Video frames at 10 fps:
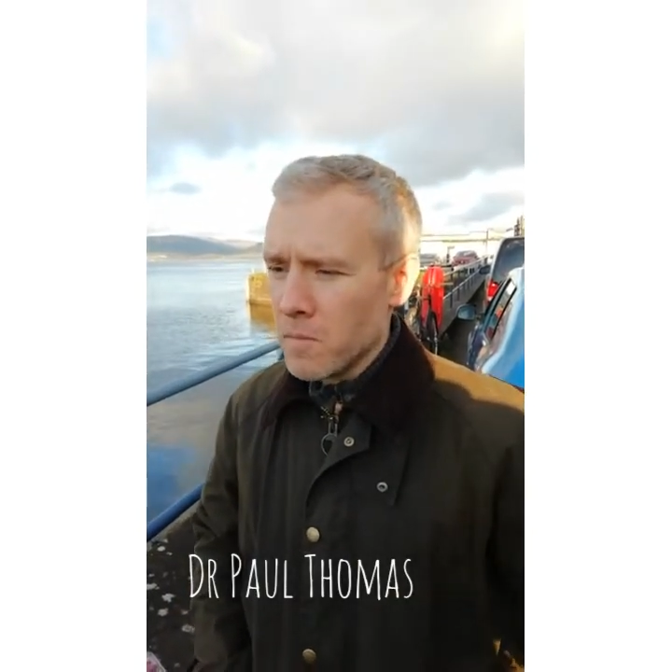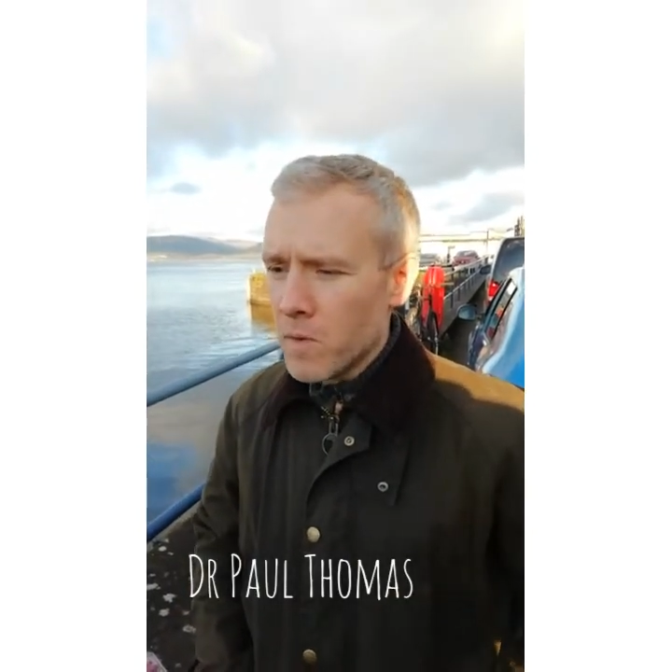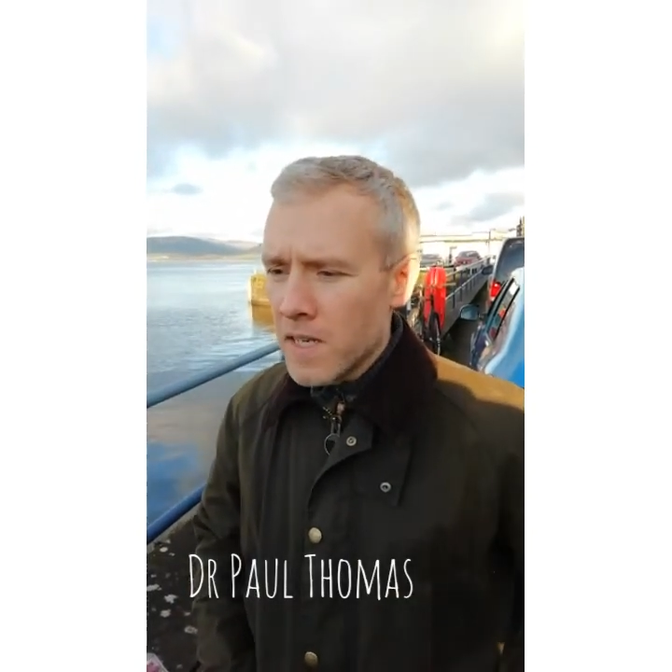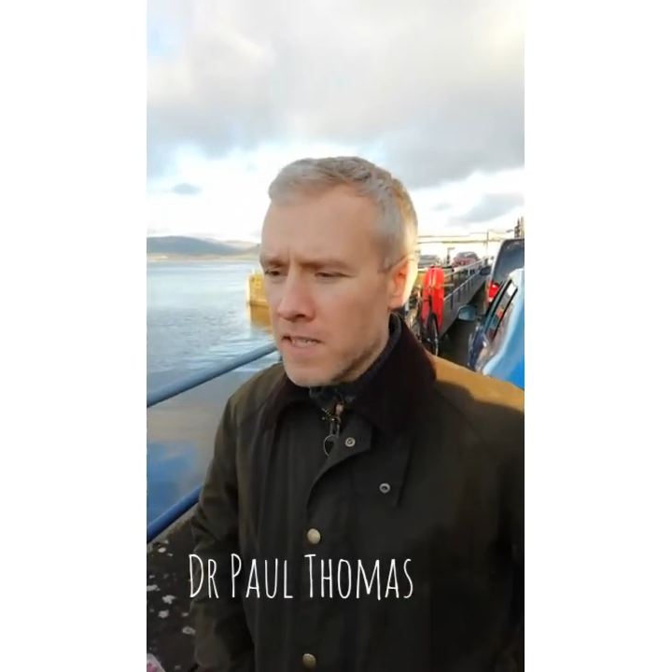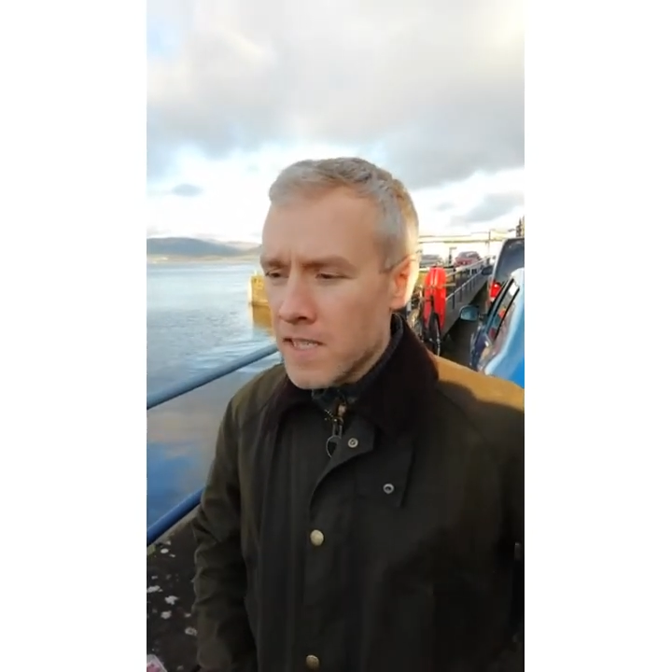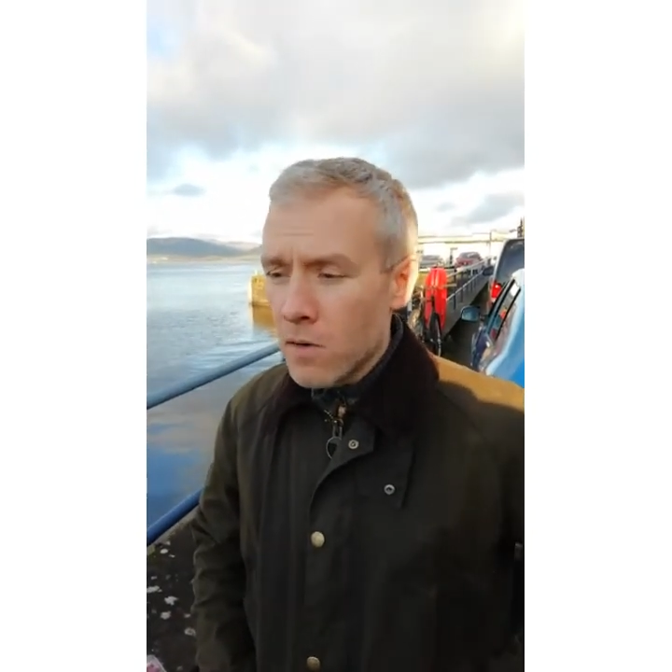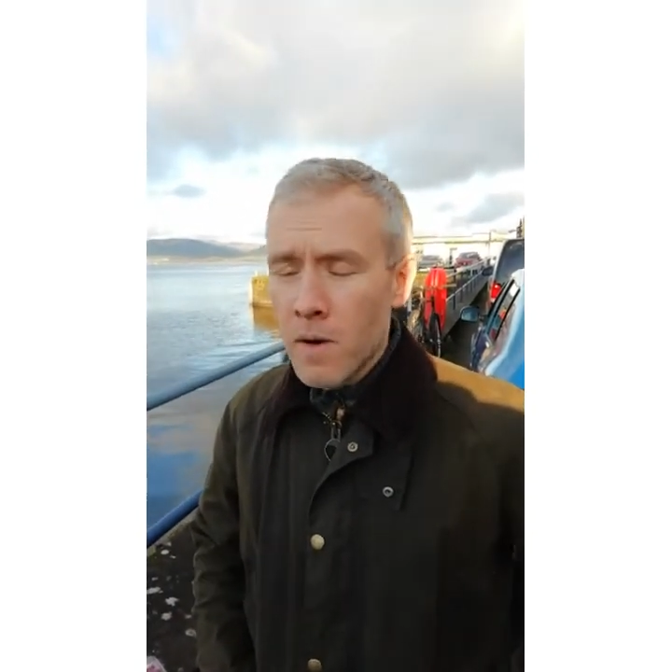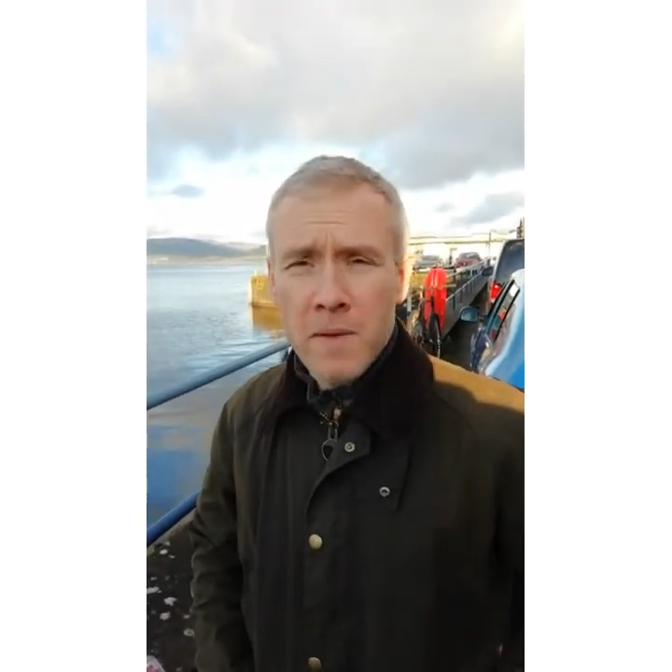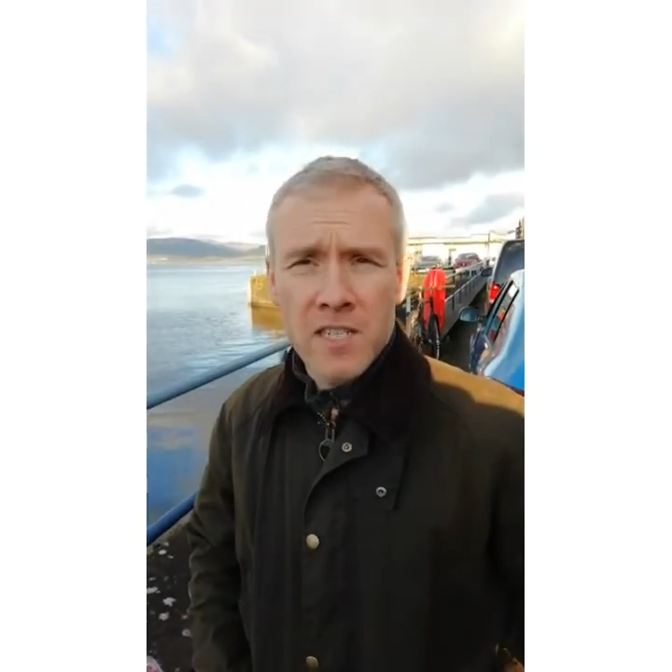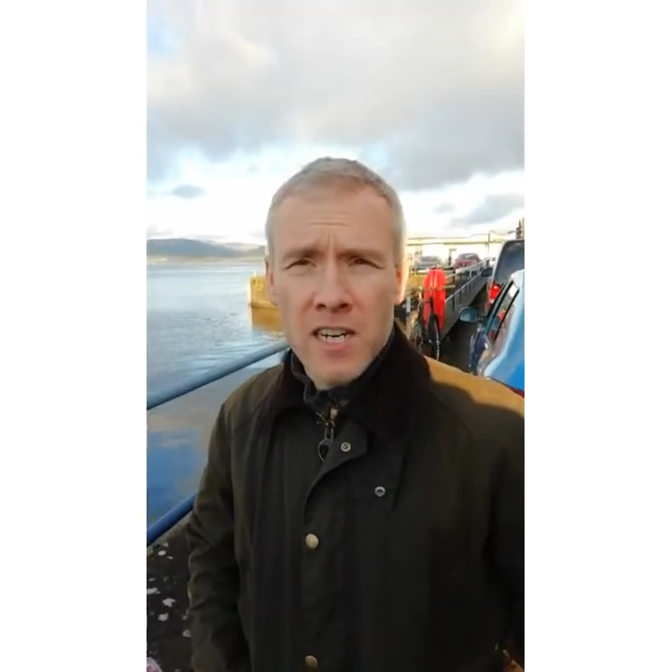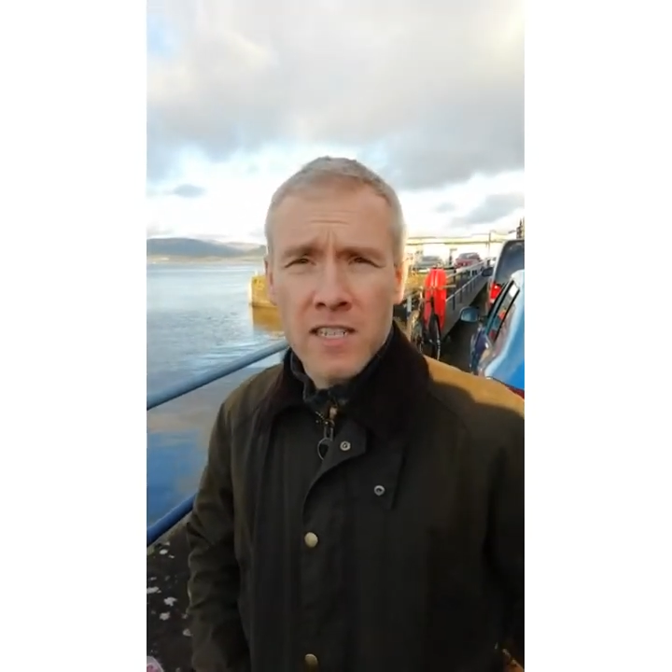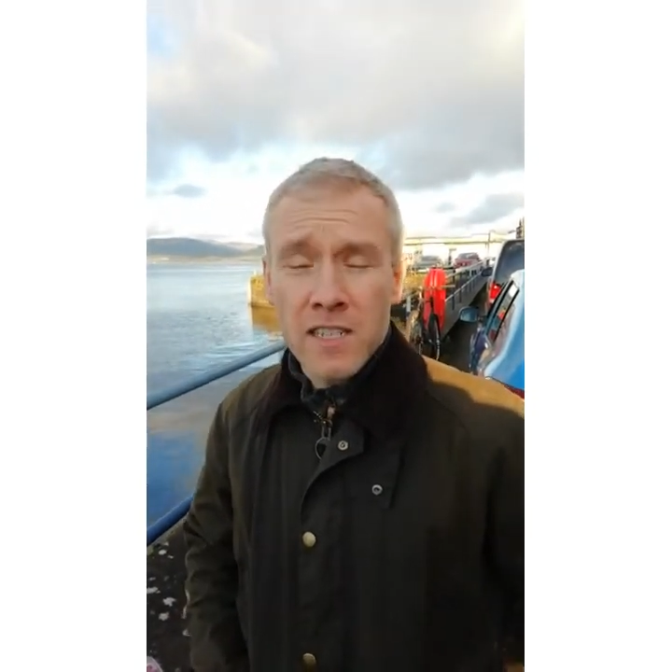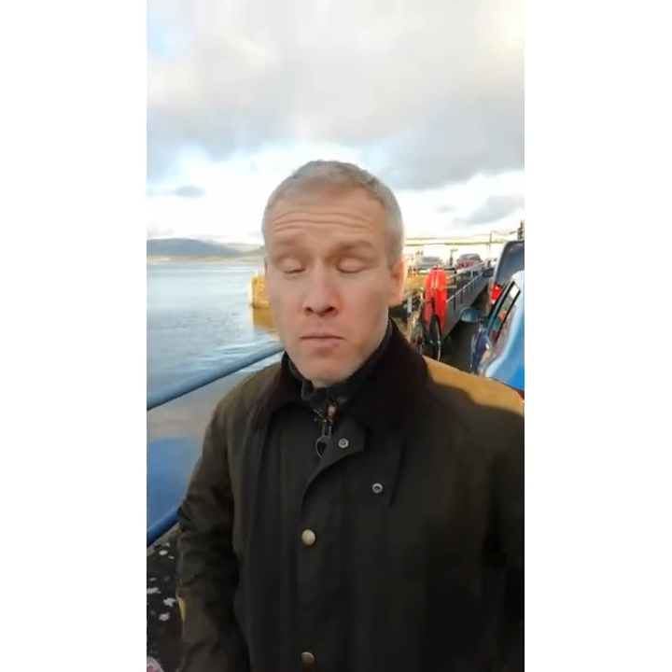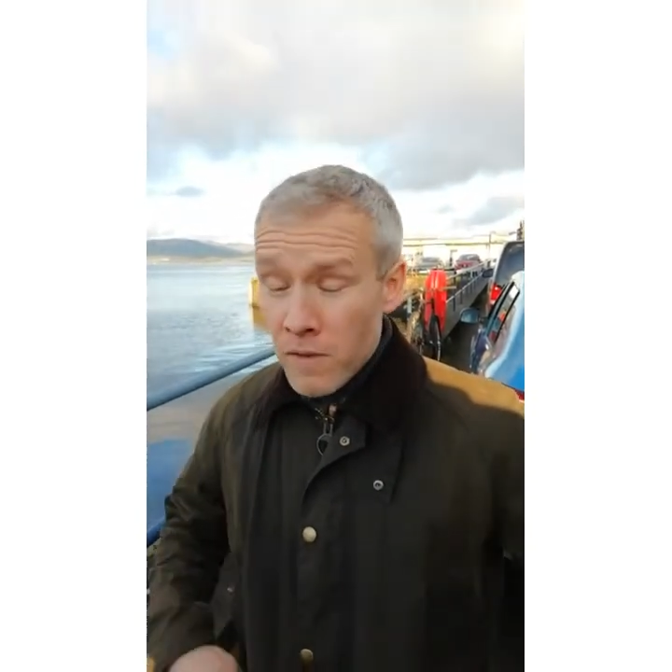we're going to see quite big changes.